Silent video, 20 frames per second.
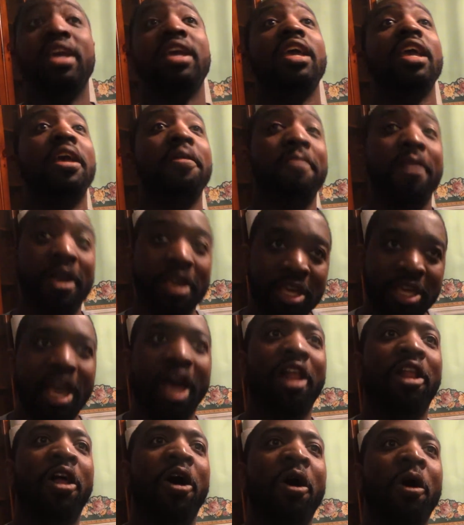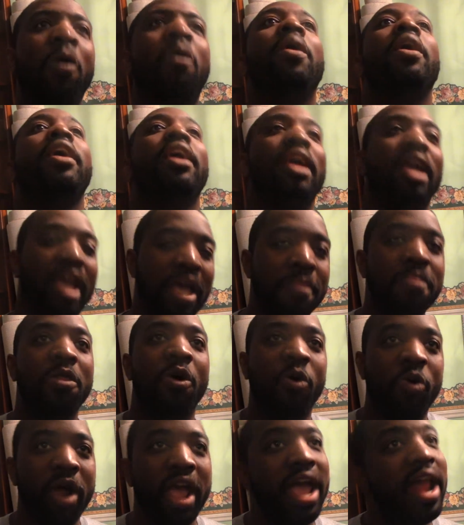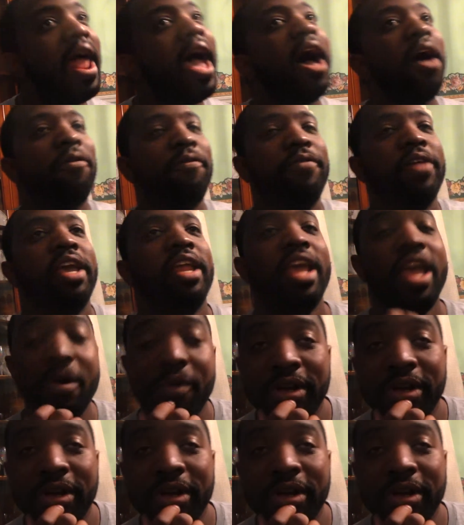the yellow and the red outfit.